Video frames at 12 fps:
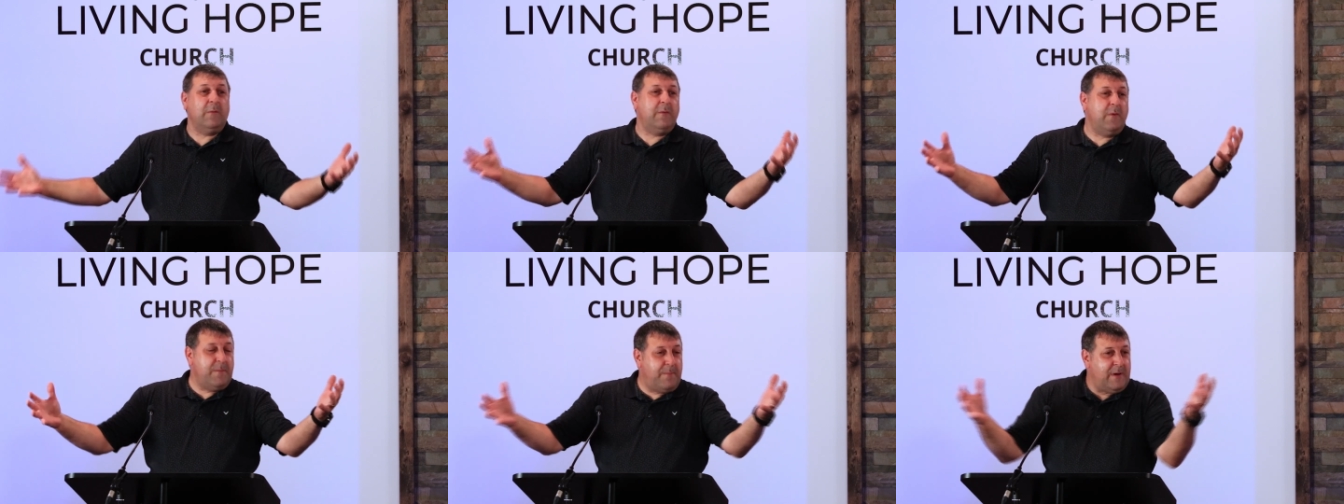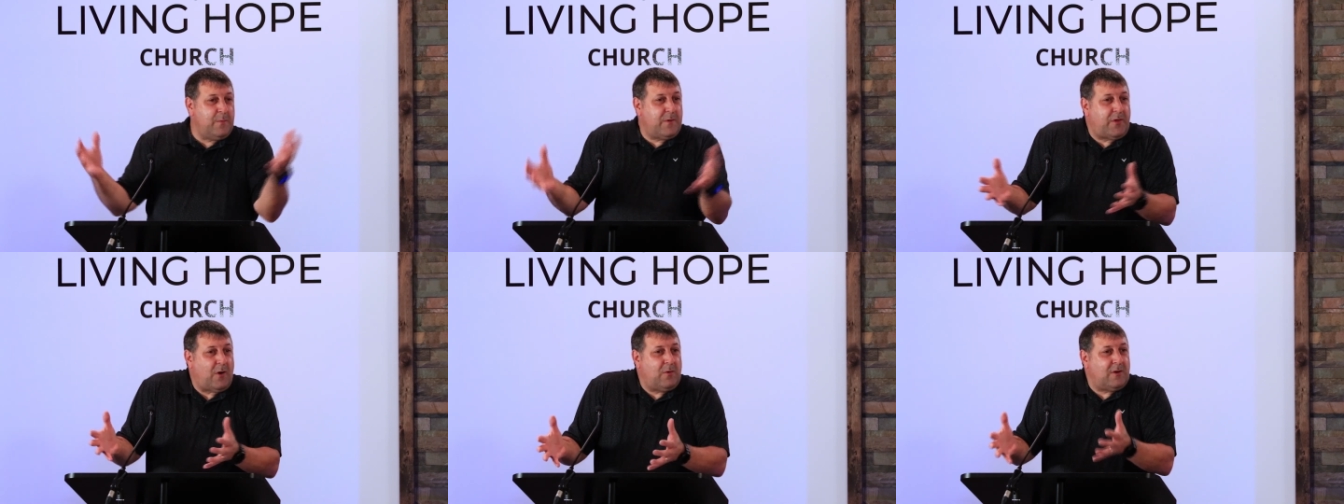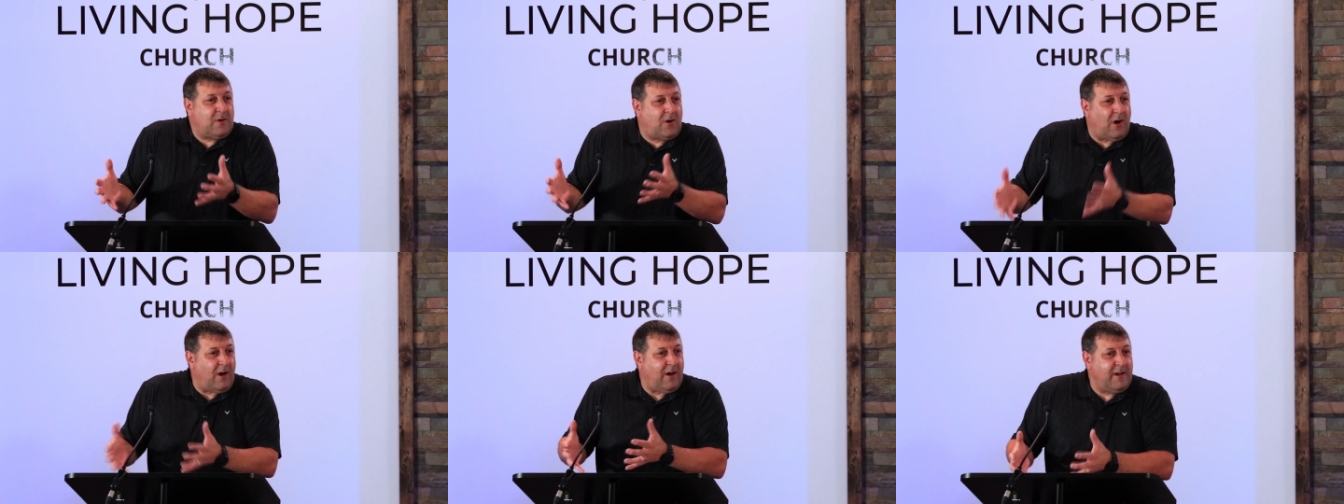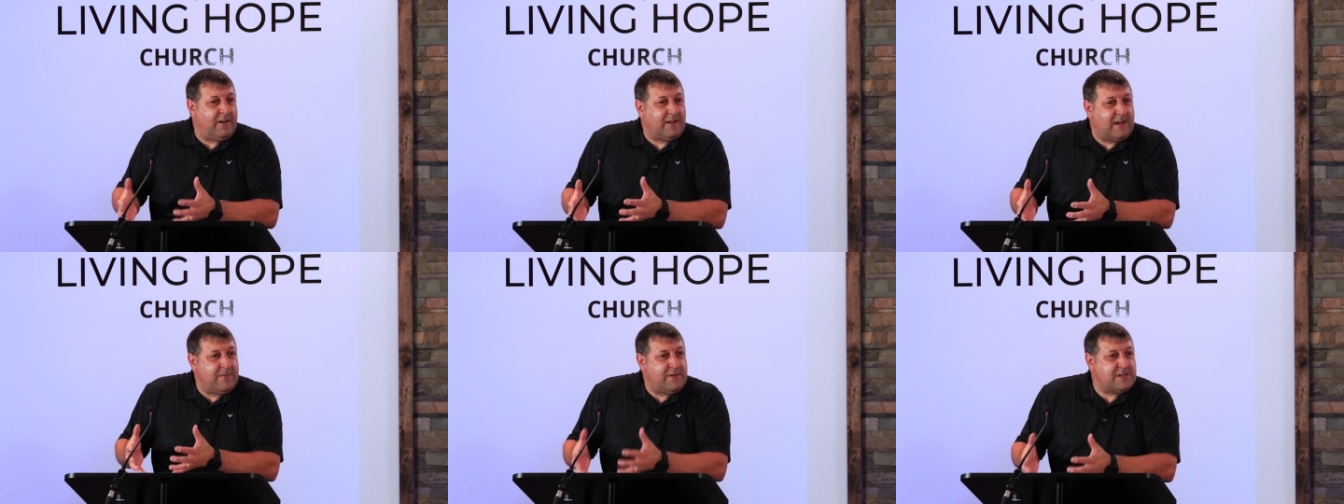would we be without God
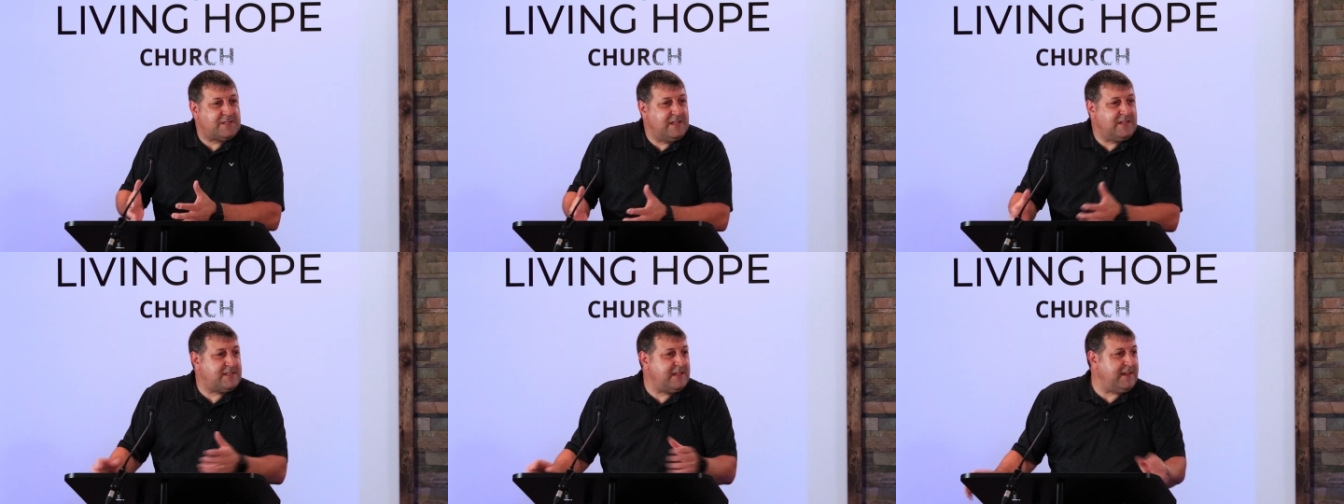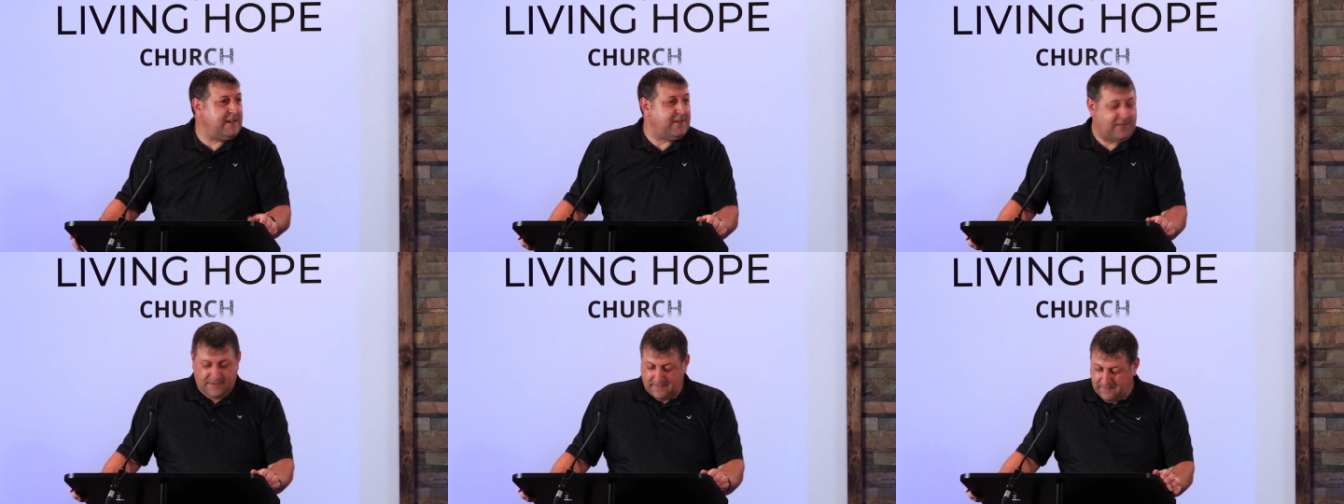giving us these things?